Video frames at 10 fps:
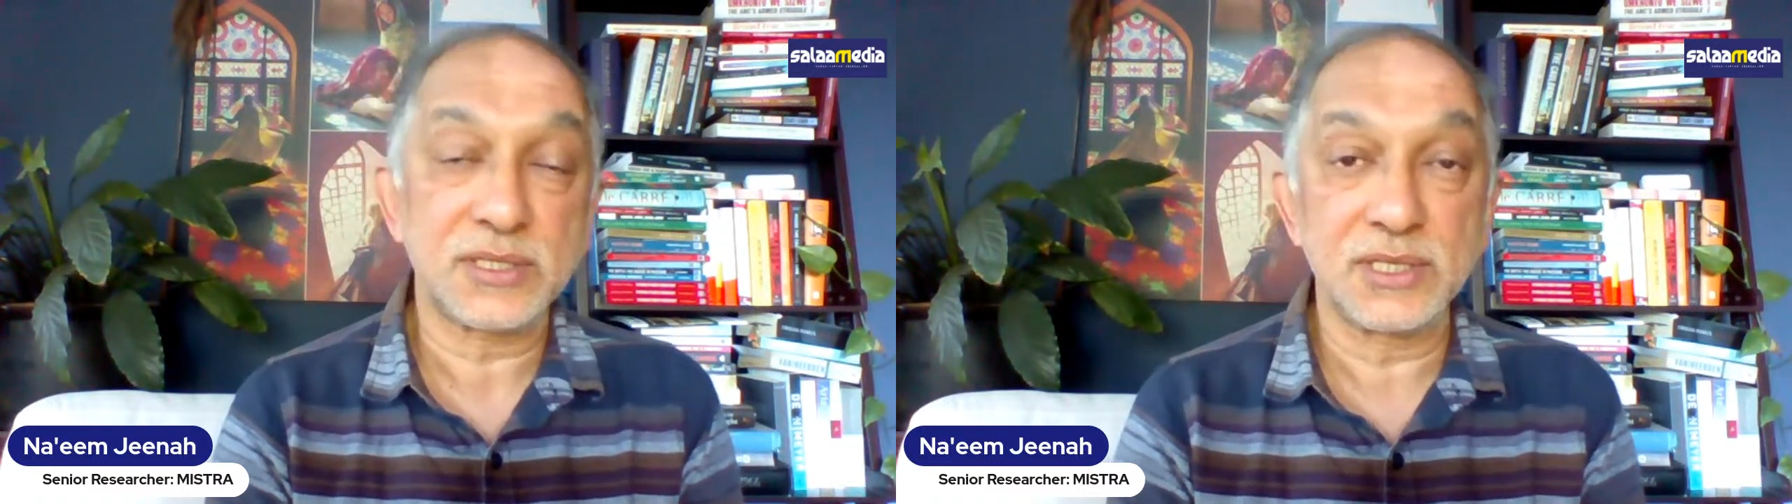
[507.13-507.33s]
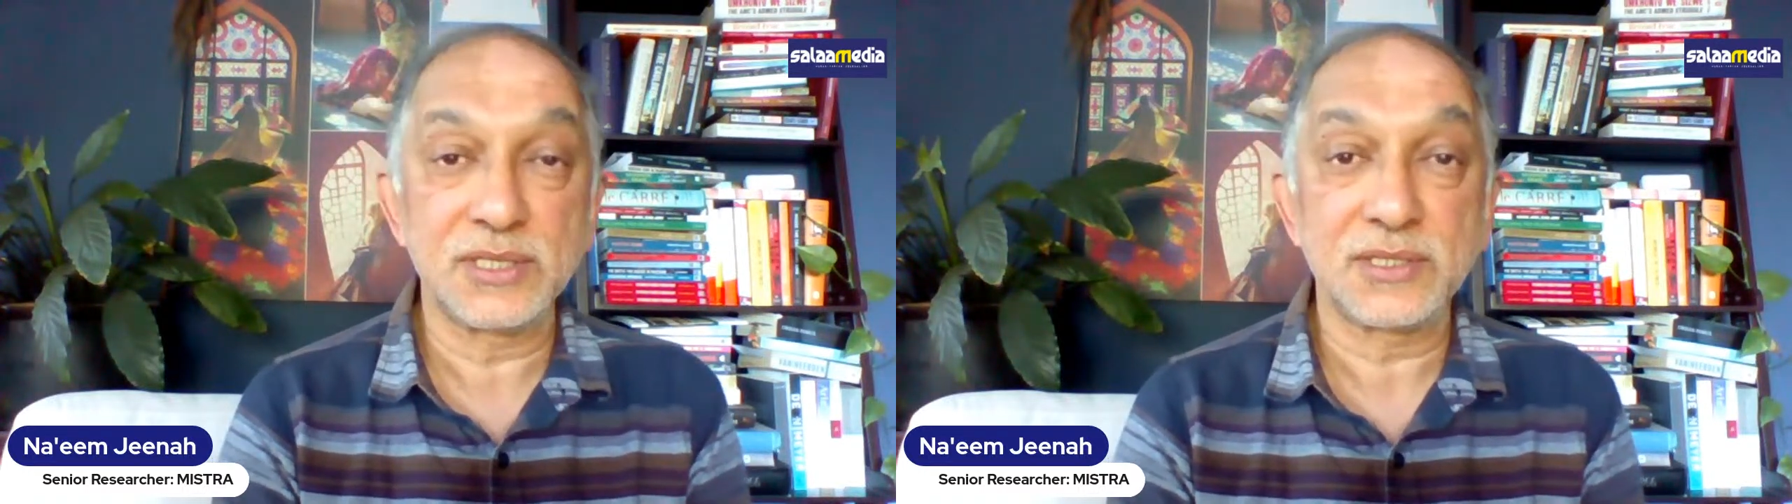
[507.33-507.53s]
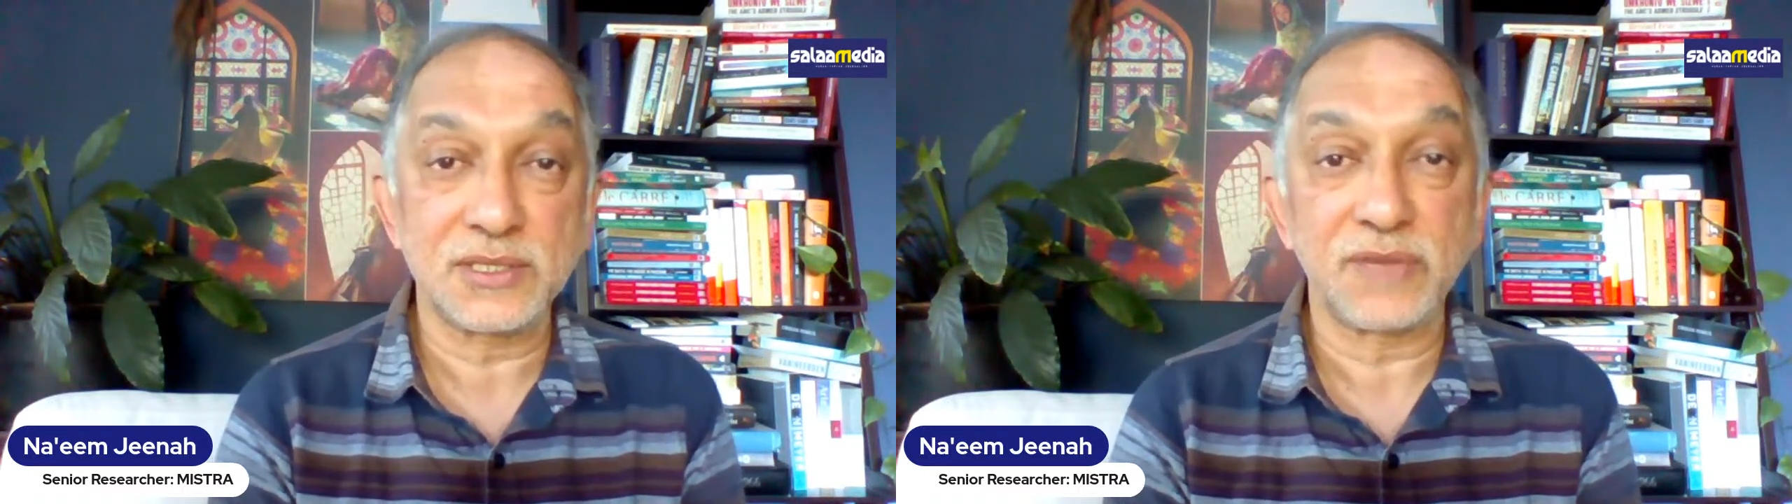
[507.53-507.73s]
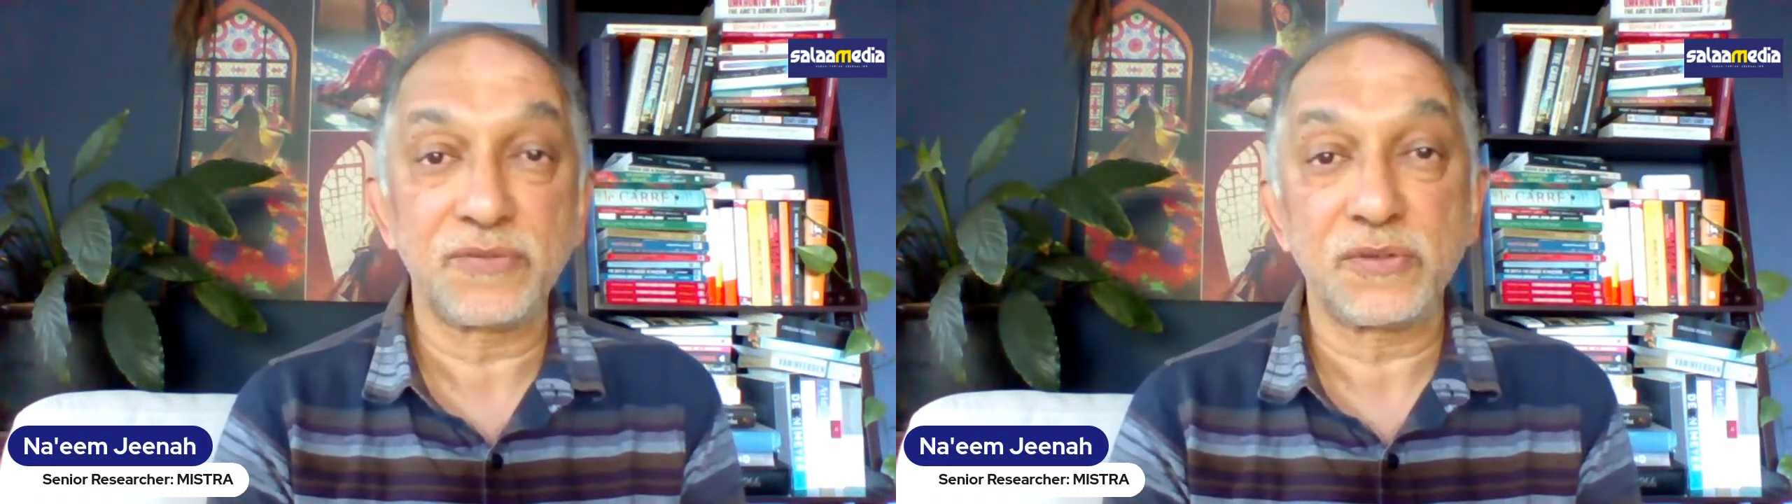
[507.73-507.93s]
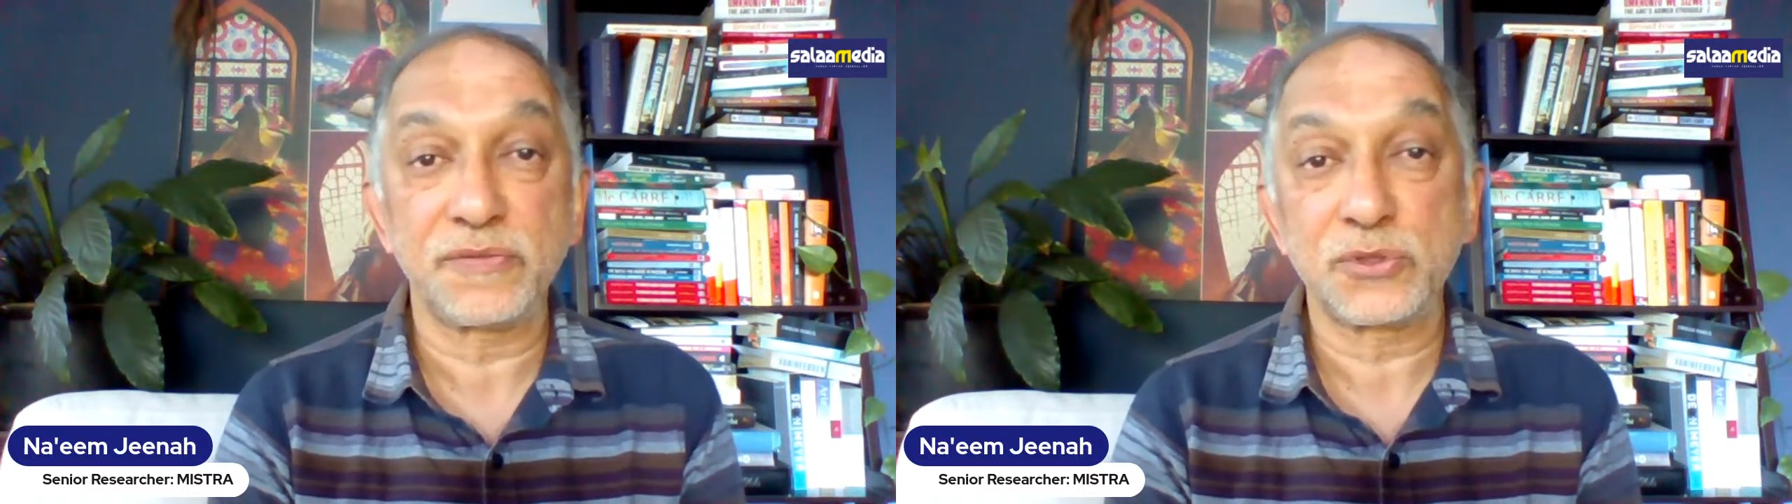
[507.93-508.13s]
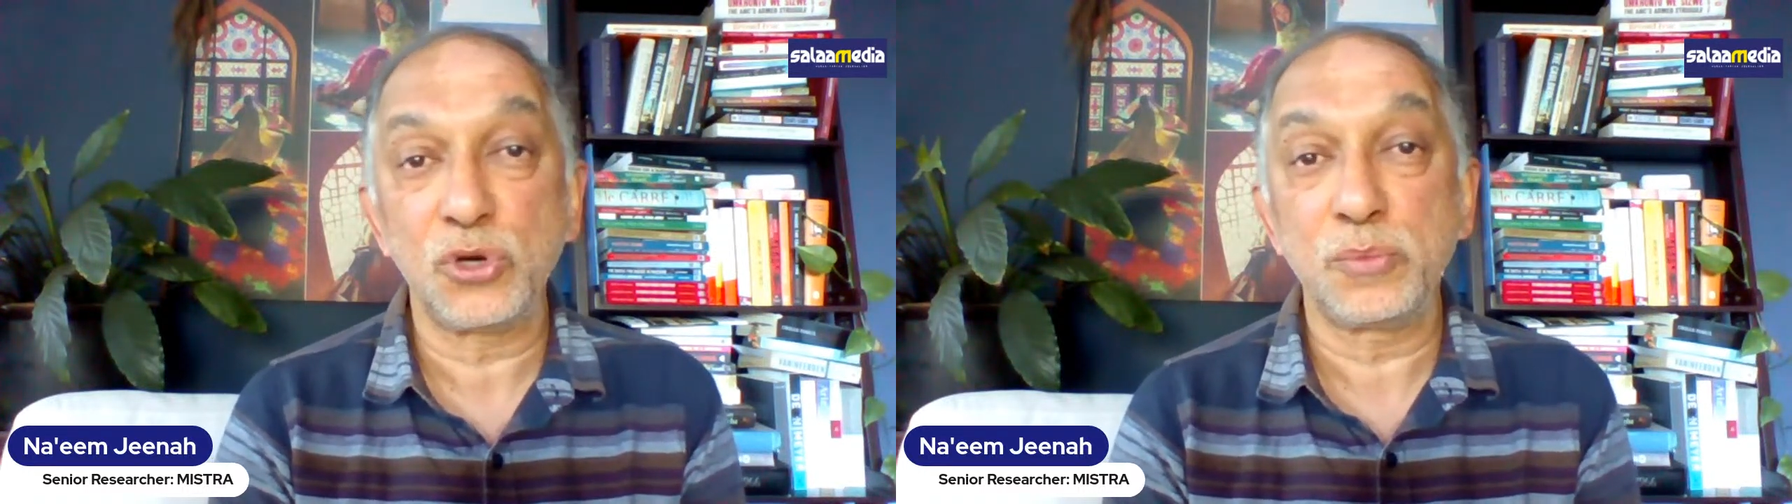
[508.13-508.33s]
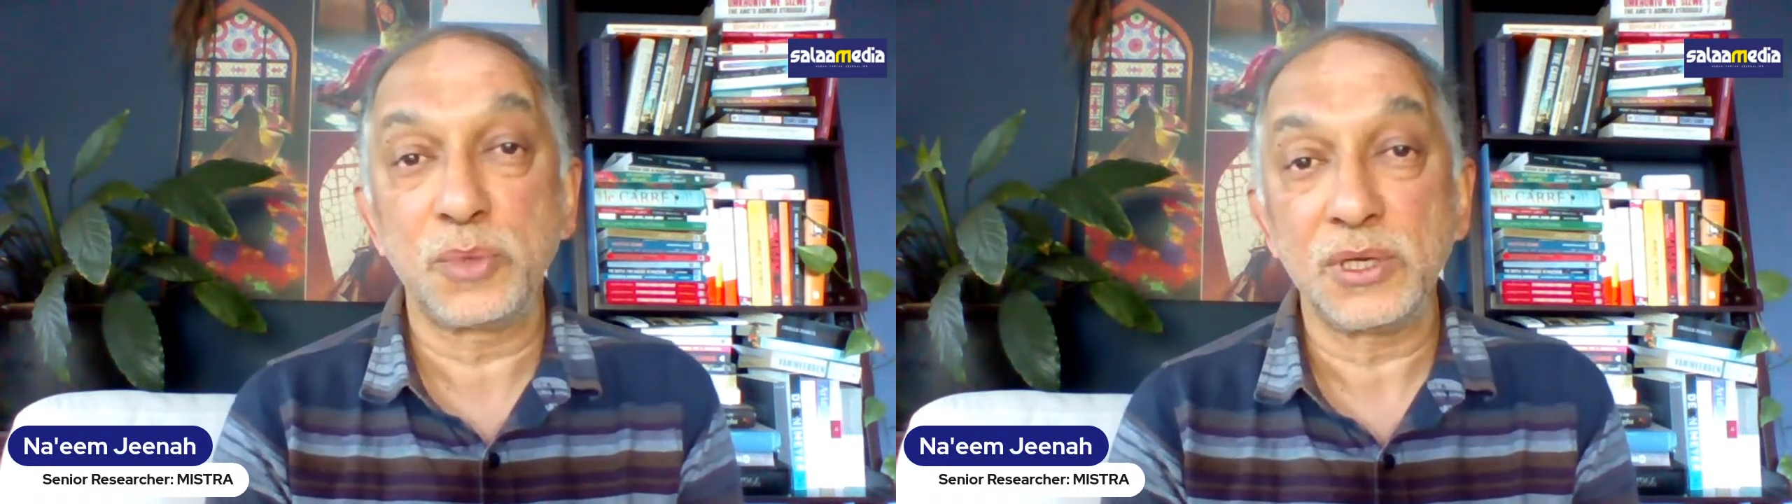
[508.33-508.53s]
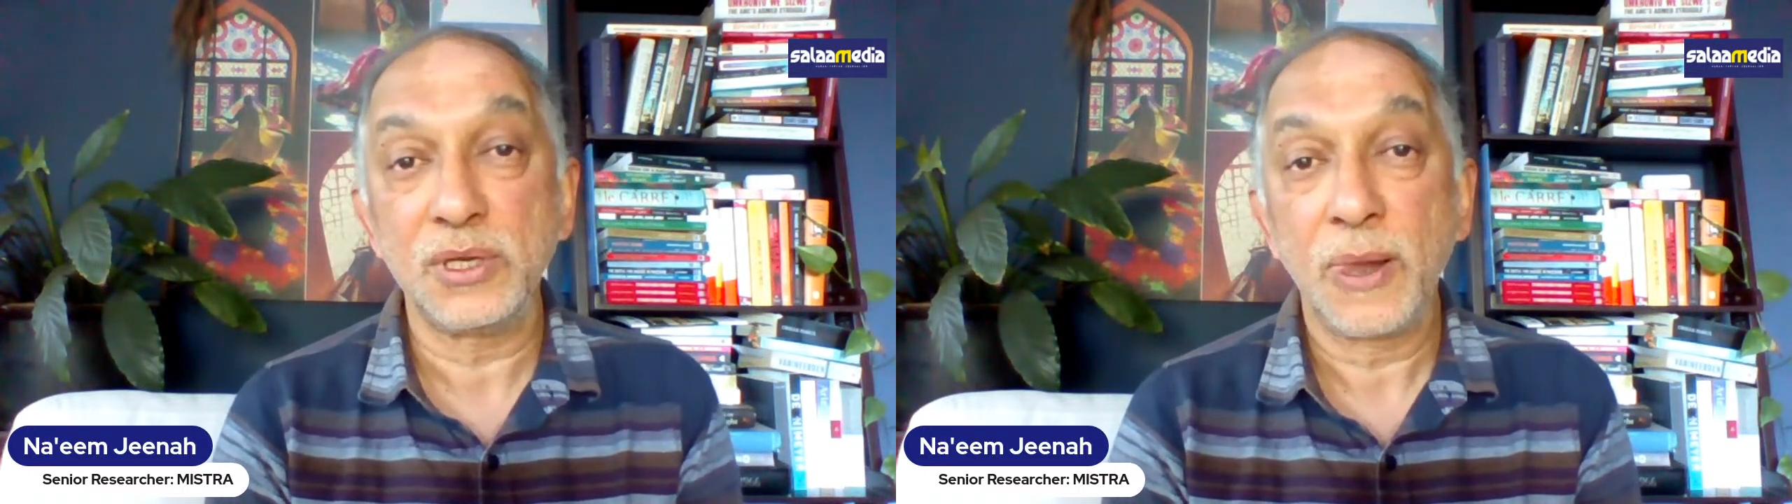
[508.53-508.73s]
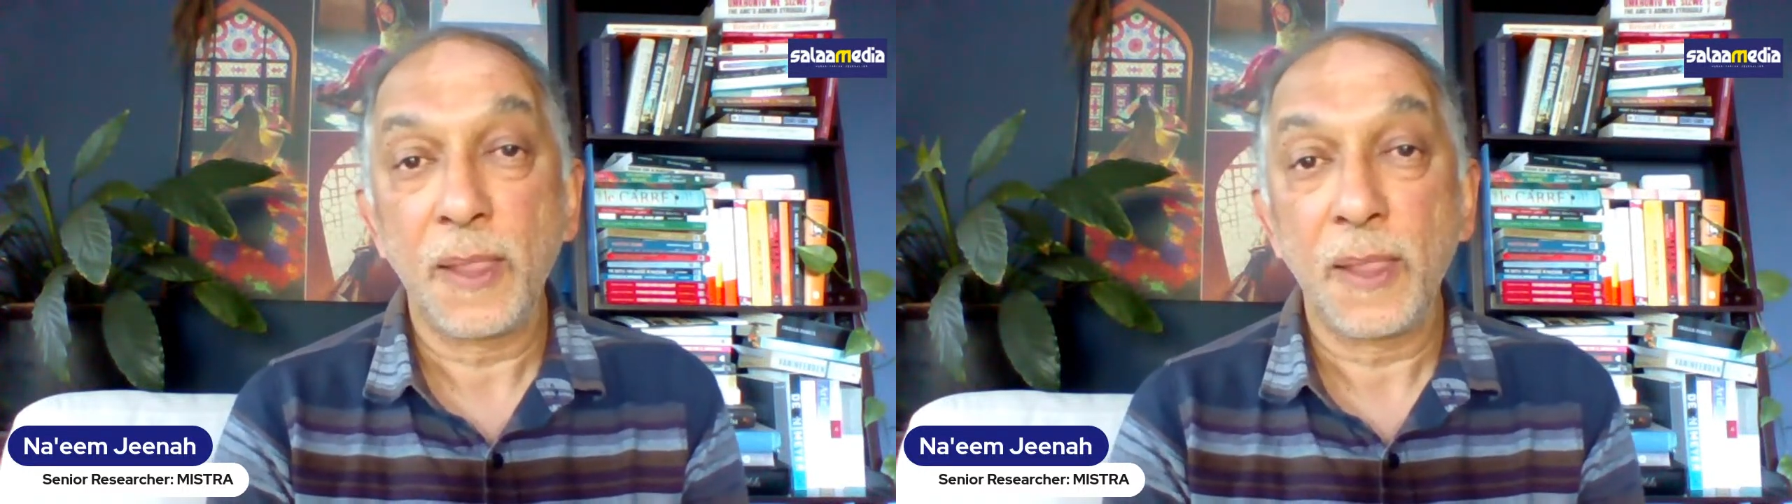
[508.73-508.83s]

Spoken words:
since the 7th of October,